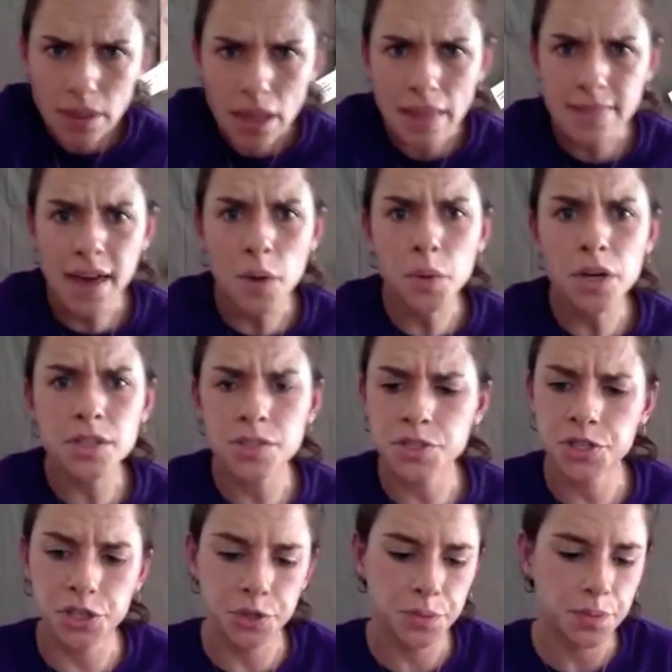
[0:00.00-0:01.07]
That works
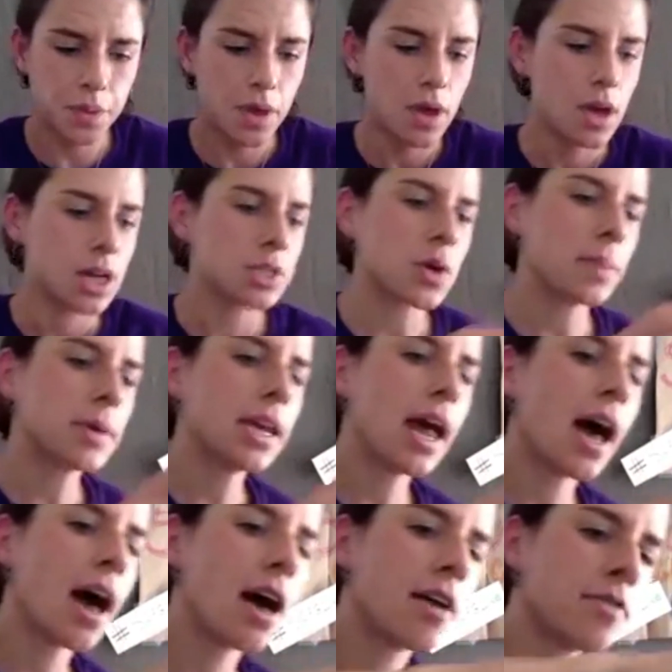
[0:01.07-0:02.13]
too. So I'm going to
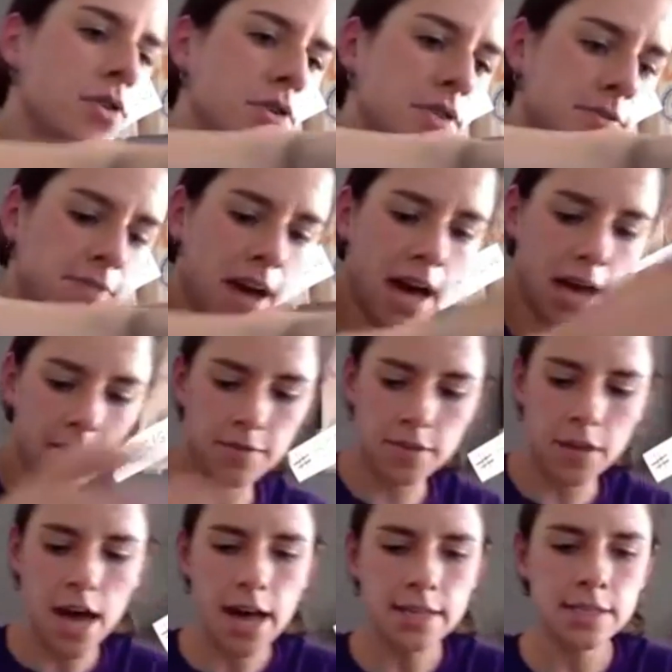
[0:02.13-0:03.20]
have those 5
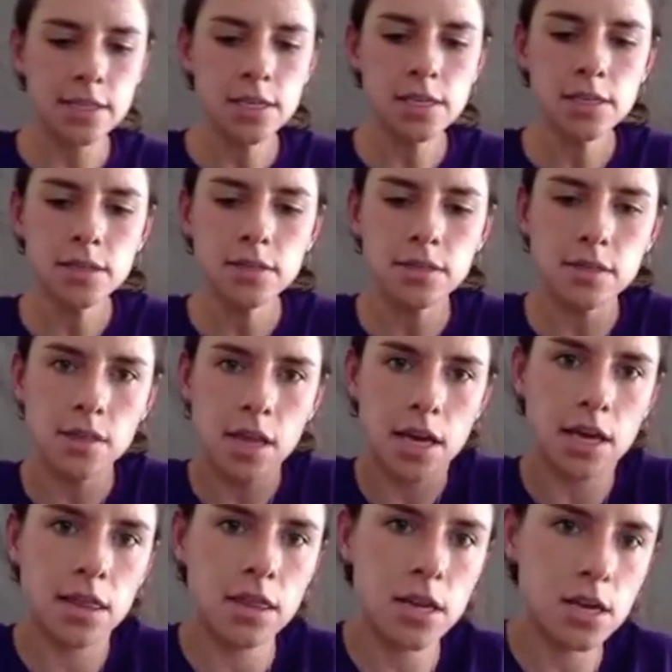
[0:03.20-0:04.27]
glasses like
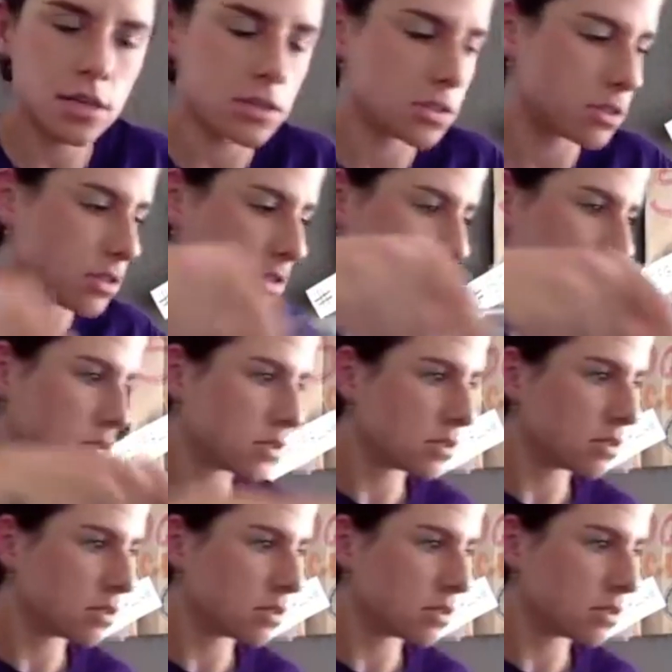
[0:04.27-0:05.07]
this.